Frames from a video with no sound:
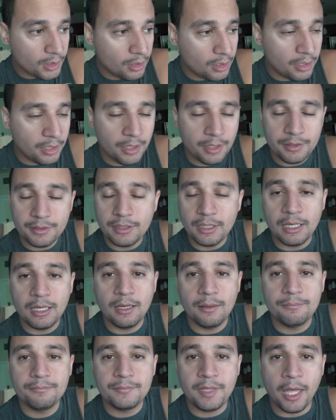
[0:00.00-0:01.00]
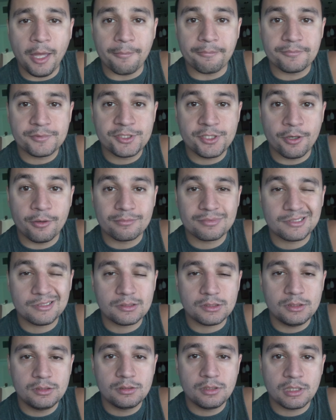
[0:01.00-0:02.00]
yeah, so
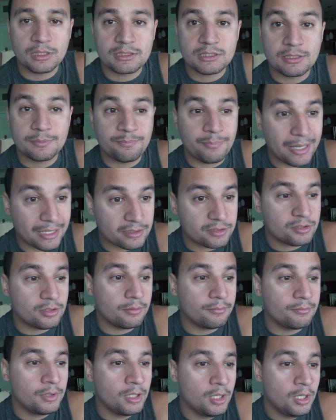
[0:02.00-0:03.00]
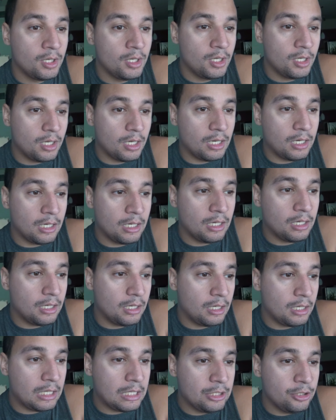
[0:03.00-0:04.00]
expect some
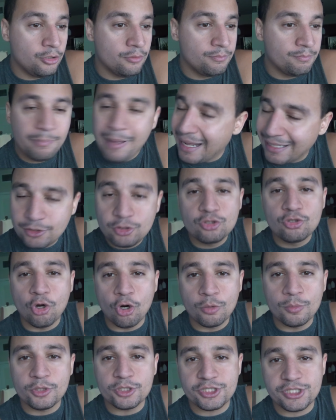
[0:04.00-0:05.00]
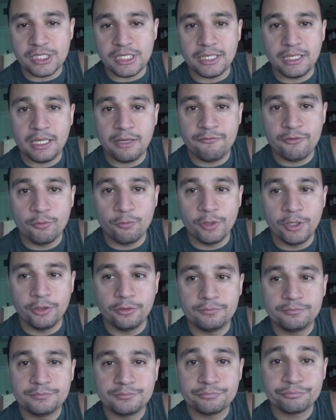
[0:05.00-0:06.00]
back to normalcy, if you
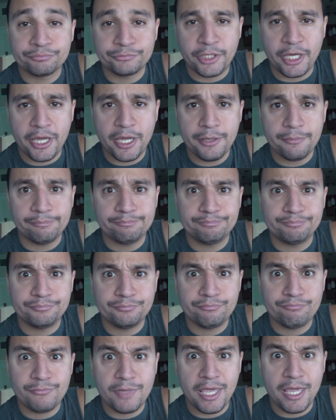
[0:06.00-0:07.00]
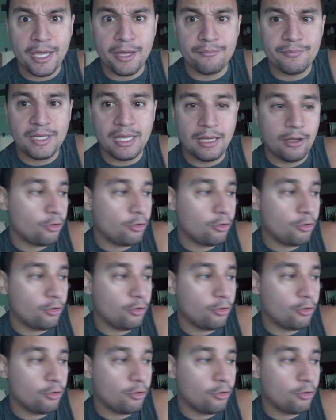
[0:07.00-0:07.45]
will. Okay, yeah,